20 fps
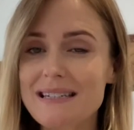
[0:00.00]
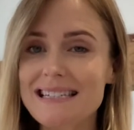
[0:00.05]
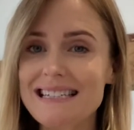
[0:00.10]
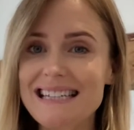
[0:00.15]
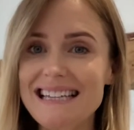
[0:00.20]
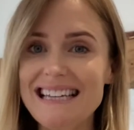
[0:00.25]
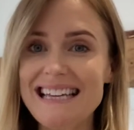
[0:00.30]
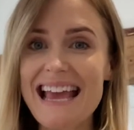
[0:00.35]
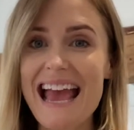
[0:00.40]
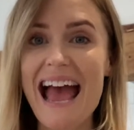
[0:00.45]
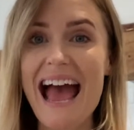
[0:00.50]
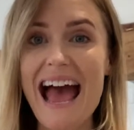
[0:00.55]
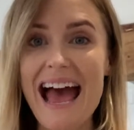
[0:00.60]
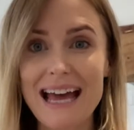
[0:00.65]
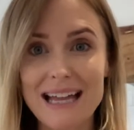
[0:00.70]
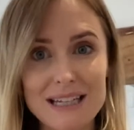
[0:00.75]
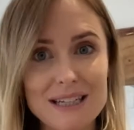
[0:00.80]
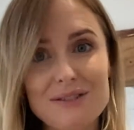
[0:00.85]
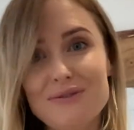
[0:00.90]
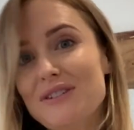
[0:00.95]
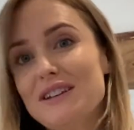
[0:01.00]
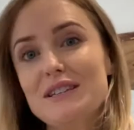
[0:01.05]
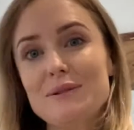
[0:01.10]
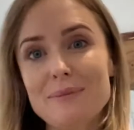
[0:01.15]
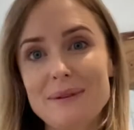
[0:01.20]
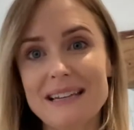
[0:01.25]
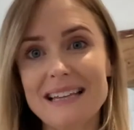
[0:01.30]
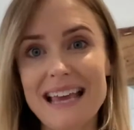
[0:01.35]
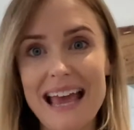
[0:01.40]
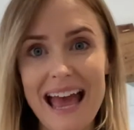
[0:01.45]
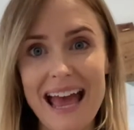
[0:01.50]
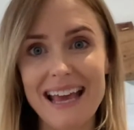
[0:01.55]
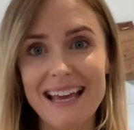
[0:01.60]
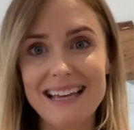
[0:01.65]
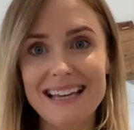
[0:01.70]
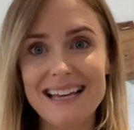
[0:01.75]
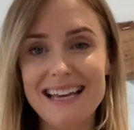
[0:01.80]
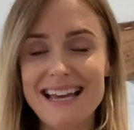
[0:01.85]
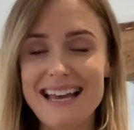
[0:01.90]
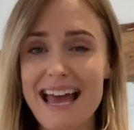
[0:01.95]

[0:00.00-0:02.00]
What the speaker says: D and vitamin K,